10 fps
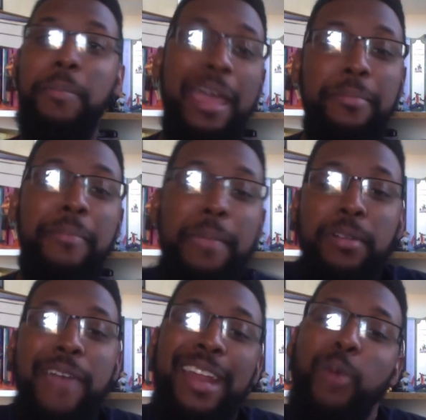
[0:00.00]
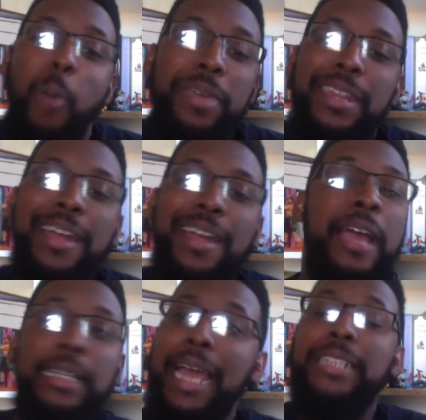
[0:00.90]
maybe the writing won't be there.
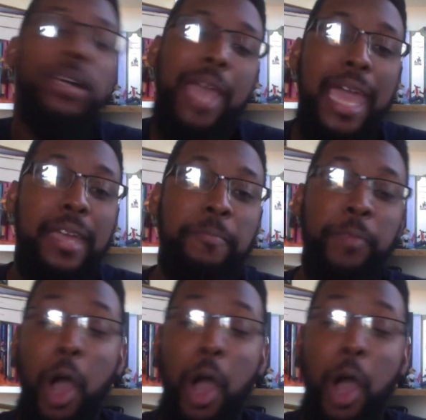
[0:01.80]
That's okay.